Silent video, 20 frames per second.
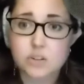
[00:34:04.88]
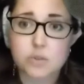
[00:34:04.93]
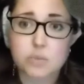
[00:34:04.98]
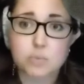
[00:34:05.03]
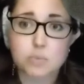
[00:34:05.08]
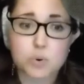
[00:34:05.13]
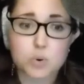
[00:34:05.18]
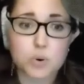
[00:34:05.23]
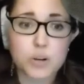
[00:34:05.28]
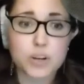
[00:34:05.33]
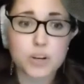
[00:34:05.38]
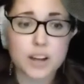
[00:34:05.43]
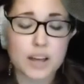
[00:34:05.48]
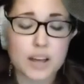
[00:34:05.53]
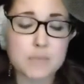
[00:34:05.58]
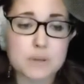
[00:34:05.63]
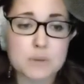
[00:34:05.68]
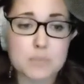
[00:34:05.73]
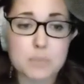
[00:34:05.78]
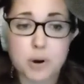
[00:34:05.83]
point
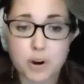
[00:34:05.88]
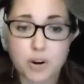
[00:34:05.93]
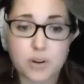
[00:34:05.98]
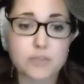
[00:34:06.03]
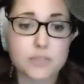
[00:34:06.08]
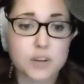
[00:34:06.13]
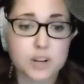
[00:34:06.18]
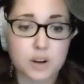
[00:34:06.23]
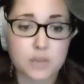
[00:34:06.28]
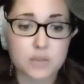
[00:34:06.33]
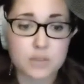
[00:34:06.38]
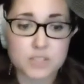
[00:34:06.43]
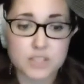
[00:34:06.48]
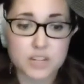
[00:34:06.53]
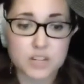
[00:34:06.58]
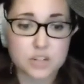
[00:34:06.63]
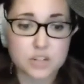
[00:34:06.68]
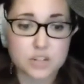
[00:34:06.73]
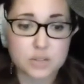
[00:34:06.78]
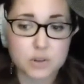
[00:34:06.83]
and be part of the
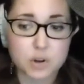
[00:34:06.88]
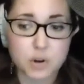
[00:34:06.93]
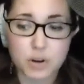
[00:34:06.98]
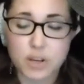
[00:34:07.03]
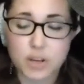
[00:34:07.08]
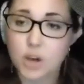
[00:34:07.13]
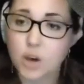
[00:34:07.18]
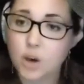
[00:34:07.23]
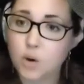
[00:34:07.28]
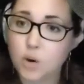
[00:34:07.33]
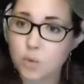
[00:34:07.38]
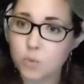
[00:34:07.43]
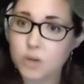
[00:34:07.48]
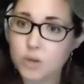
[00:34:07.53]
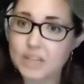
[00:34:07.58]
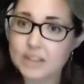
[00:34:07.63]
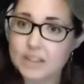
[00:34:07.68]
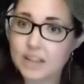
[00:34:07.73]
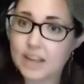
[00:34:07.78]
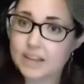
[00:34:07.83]
conversation of going,
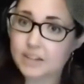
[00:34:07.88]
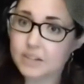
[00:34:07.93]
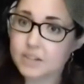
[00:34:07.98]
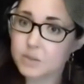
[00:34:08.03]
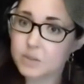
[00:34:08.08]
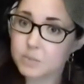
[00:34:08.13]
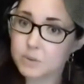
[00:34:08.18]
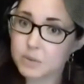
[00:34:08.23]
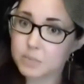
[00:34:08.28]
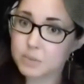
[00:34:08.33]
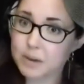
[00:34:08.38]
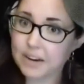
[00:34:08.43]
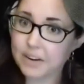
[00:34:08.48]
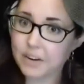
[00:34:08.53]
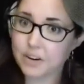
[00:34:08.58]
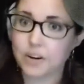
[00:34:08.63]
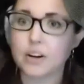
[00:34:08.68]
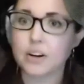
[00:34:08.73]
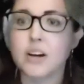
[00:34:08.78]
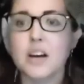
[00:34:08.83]
we'd like to be
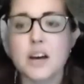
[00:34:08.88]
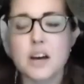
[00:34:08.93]
better.